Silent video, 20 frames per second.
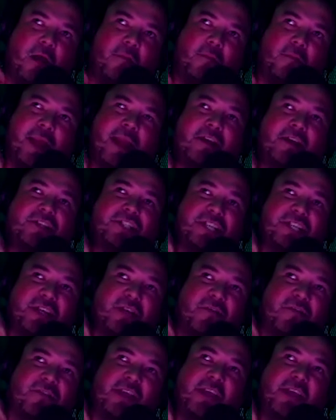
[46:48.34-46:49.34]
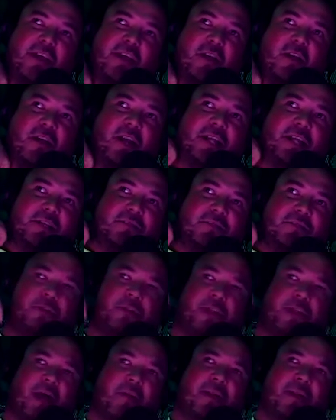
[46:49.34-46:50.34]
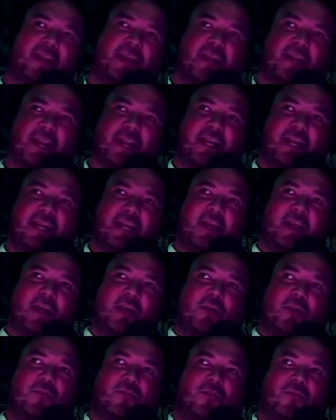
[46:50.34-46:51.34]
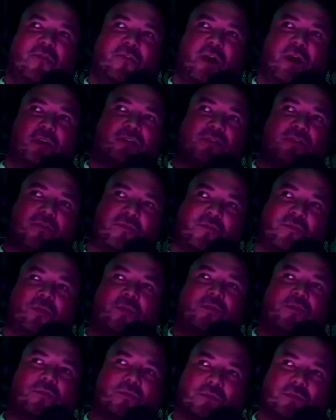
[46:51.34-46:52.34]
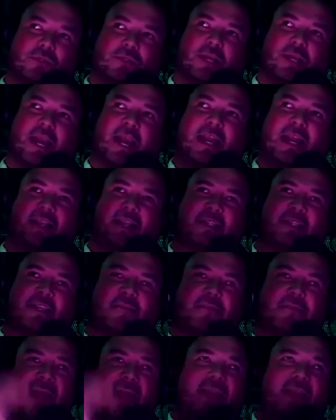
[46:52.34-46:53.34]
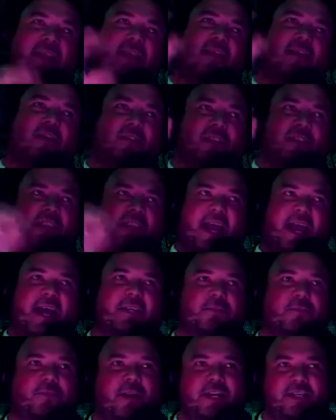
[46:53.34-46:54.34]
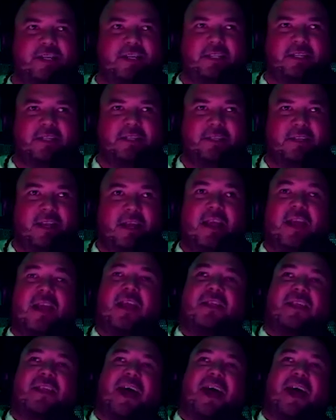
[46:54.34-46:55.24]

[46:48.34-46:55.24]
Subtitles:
energy over here is predominantly through fossil fuels and it's dependent on the gas prices, the